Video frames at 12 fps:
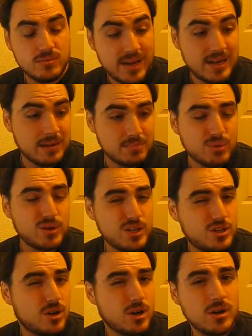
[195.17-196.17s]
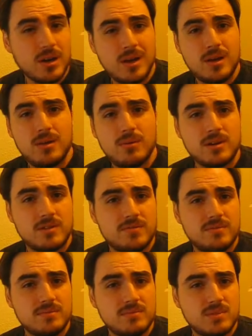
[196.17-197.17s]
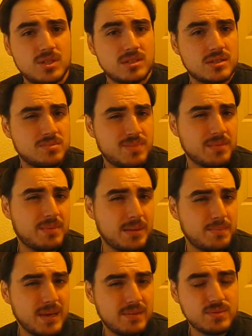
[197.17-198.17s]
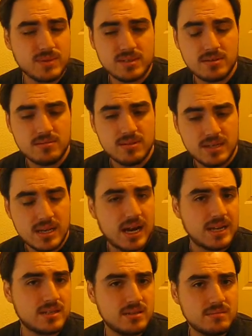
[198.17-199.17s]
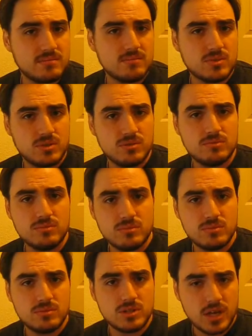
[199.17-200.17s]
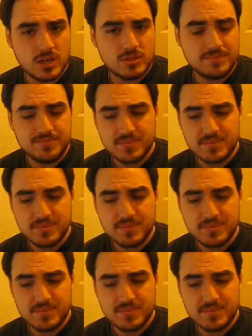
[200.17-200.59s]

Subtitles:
When I'm pretty sure one of Jesus' big pet peeves was not to judge.